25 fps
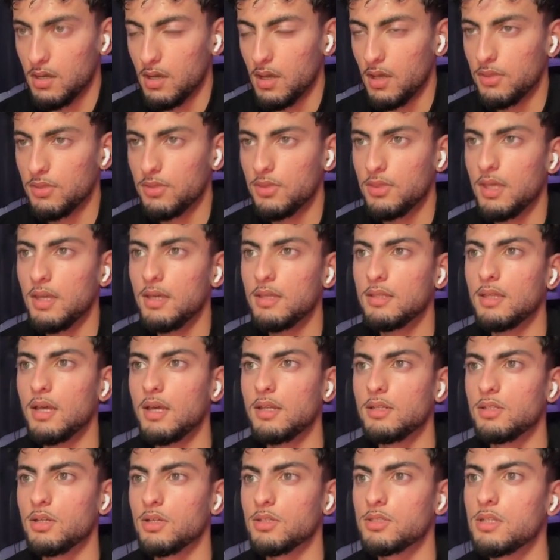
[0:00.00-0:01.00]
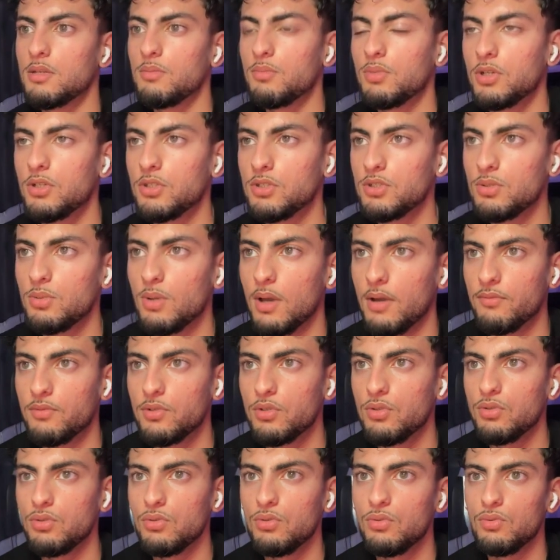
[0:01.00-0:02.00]
I think that does it because you have
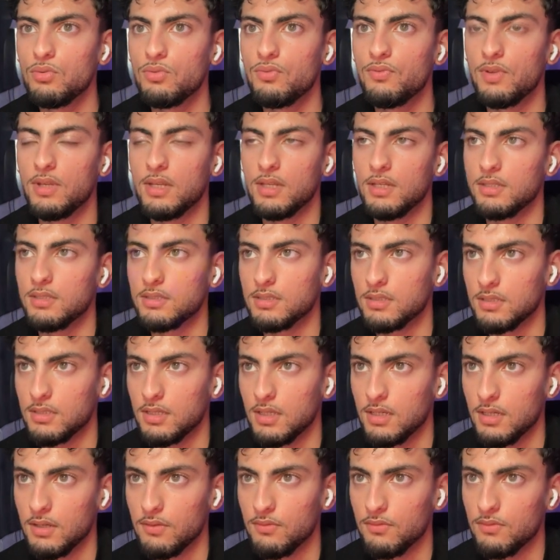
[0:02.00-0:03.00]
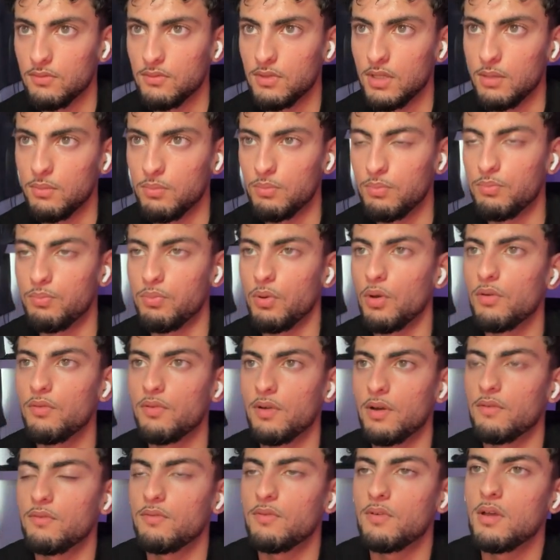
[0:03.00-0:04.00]
two things and they both
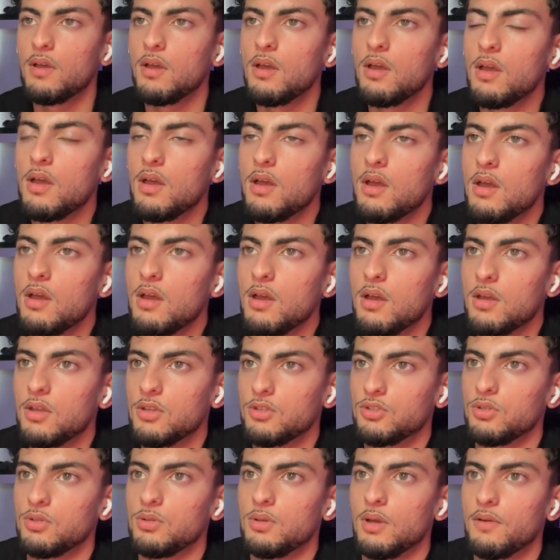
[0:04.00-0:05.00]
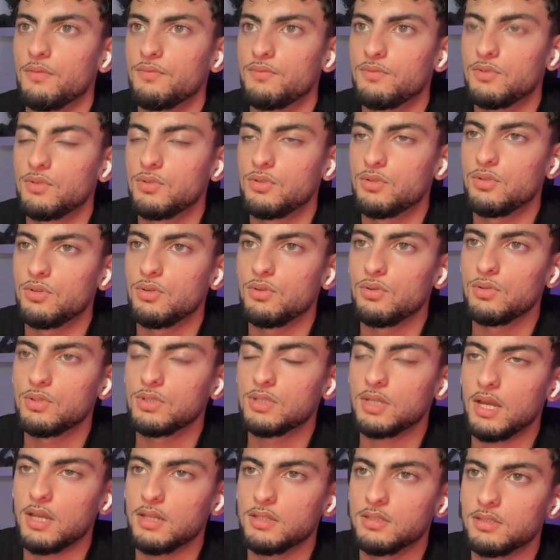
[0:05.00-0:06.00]
have... So you have two
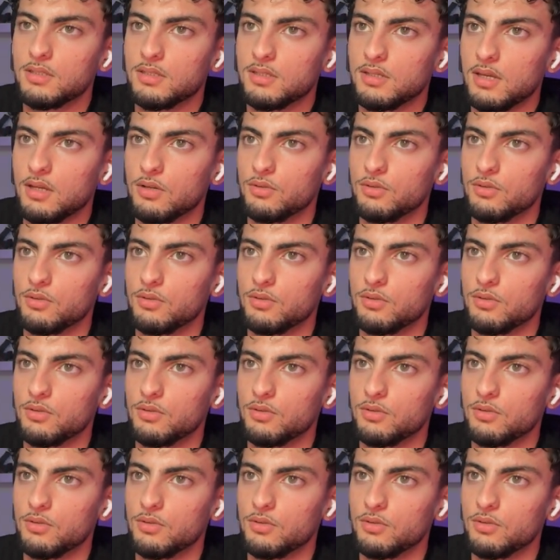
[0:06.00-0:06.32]
sides and